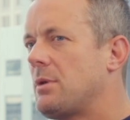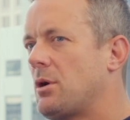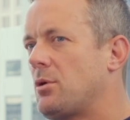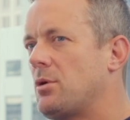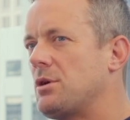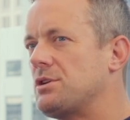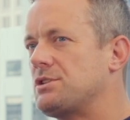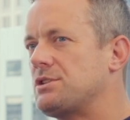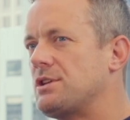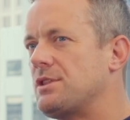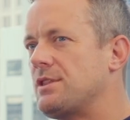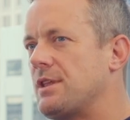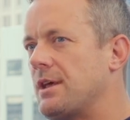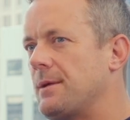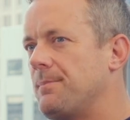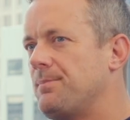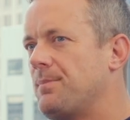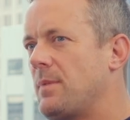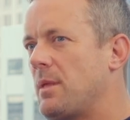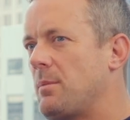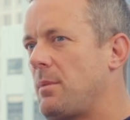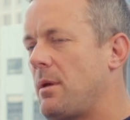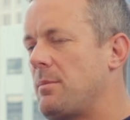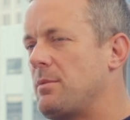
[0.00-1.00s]
My question then,
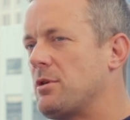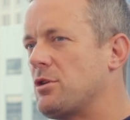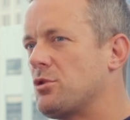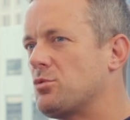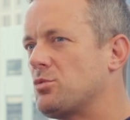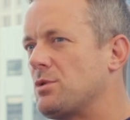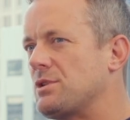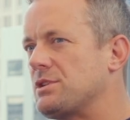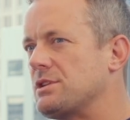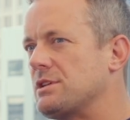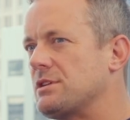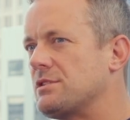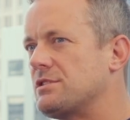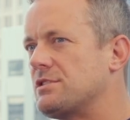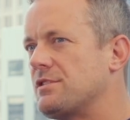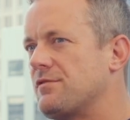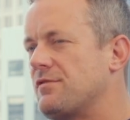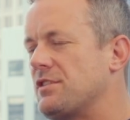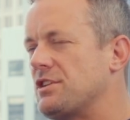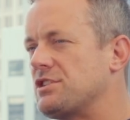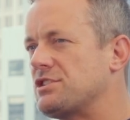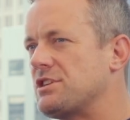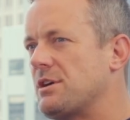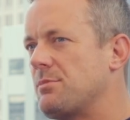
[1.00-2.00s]
and maybe a good one to
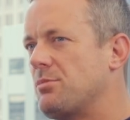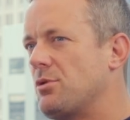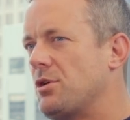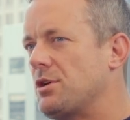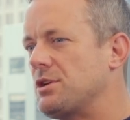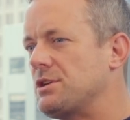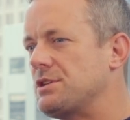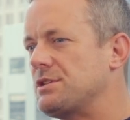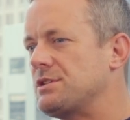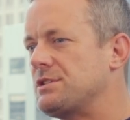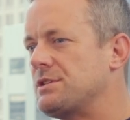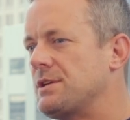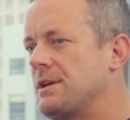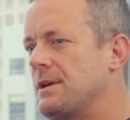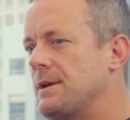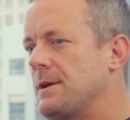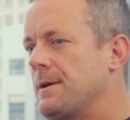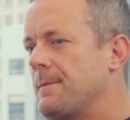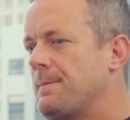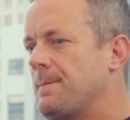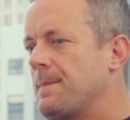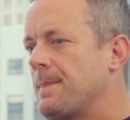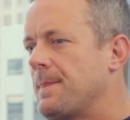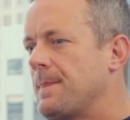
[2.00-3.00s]
finish up on is,
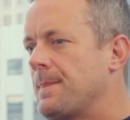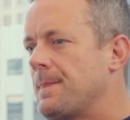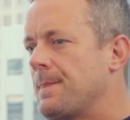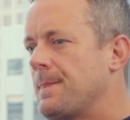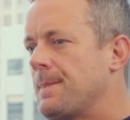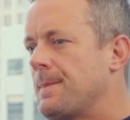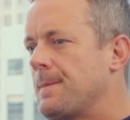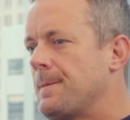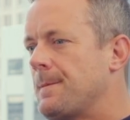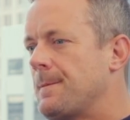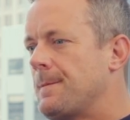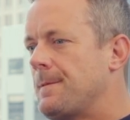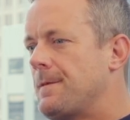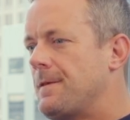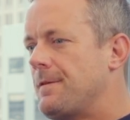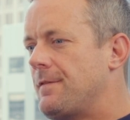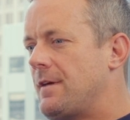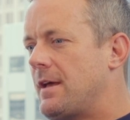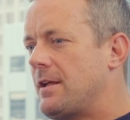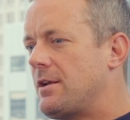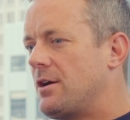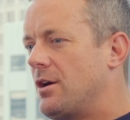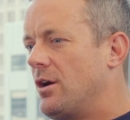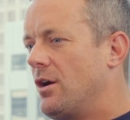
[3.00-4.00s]
you've
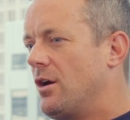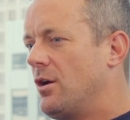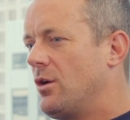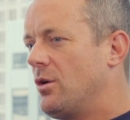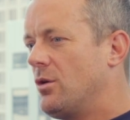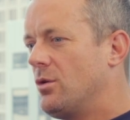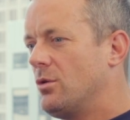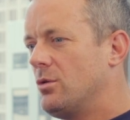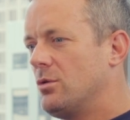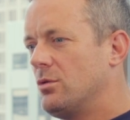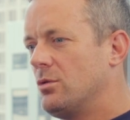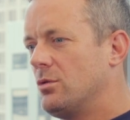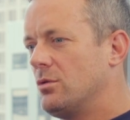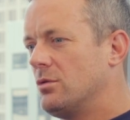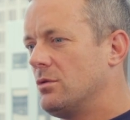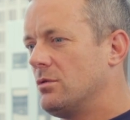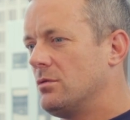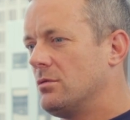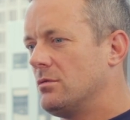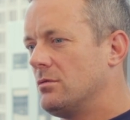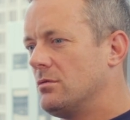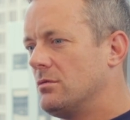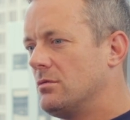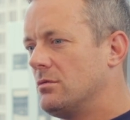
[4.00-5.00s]
had a
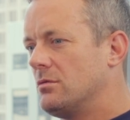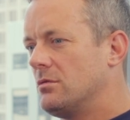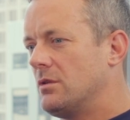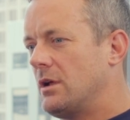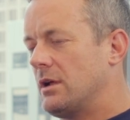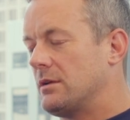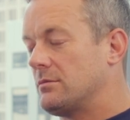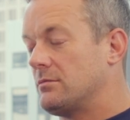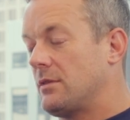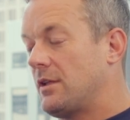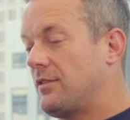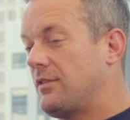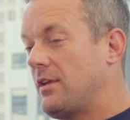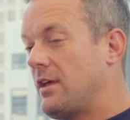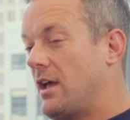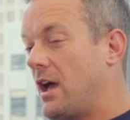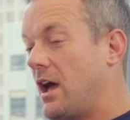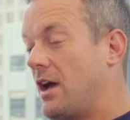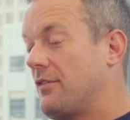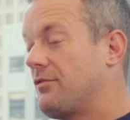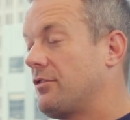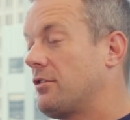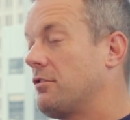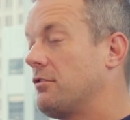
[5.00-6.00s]
whole, like, I'd say
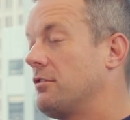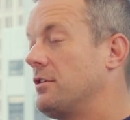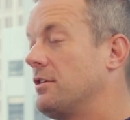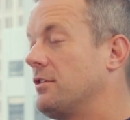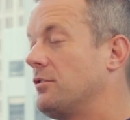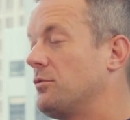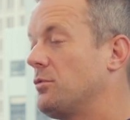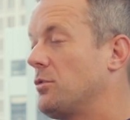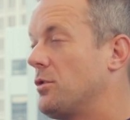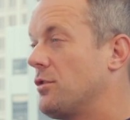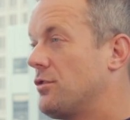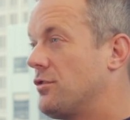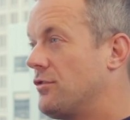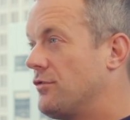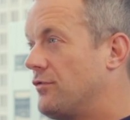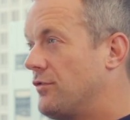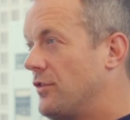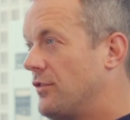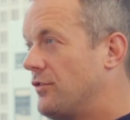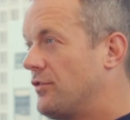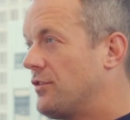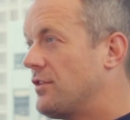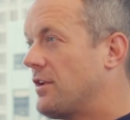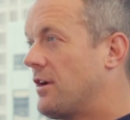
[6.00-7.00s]
half a career's worth
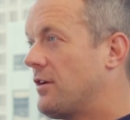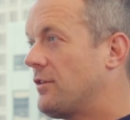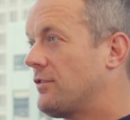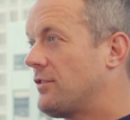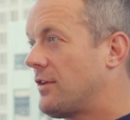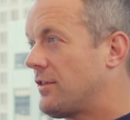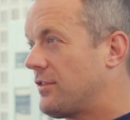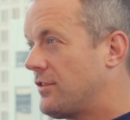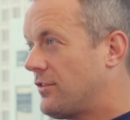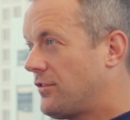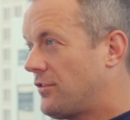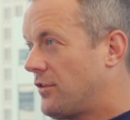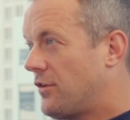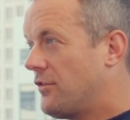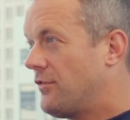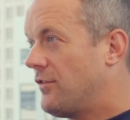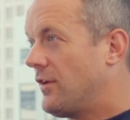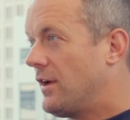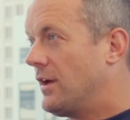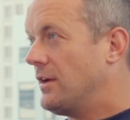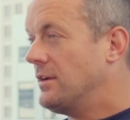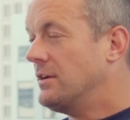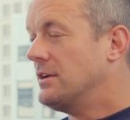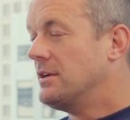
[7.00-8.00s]
of scenarios like this so
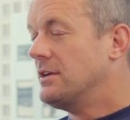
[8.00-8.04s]
far.